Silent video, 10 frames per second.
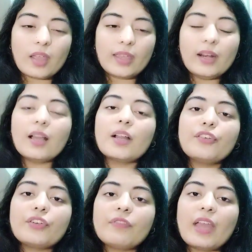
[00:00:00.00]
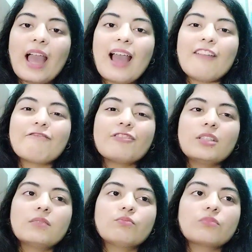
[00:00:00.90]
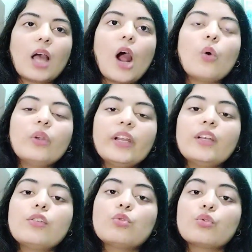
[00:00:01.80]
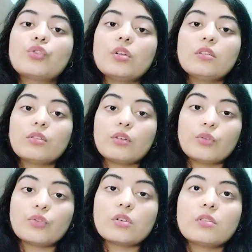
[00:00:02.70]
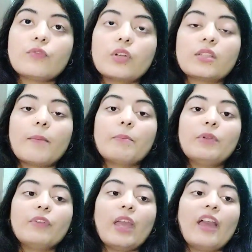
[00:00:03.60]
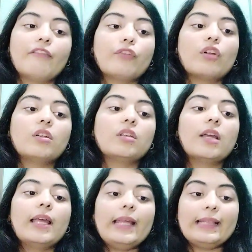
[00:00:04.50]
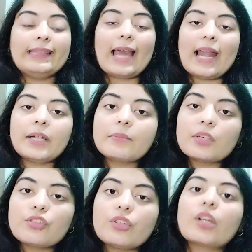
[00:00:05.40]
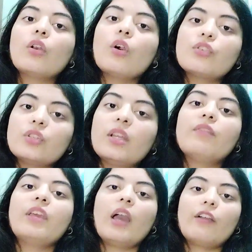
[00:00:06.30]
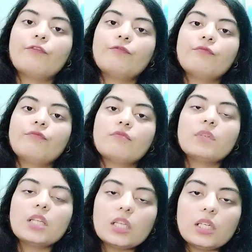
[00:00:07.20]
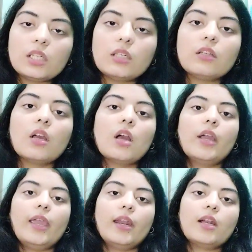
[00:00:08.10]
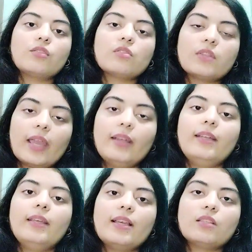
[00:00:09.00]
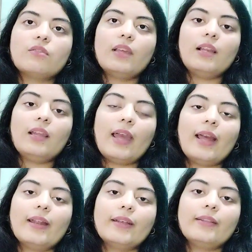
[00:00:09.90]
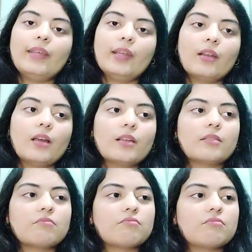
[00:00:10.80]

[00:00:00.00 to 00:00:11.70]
in our country we have outdated social institutions. For example, we have not that much technology that we have needed in our society as well, and there are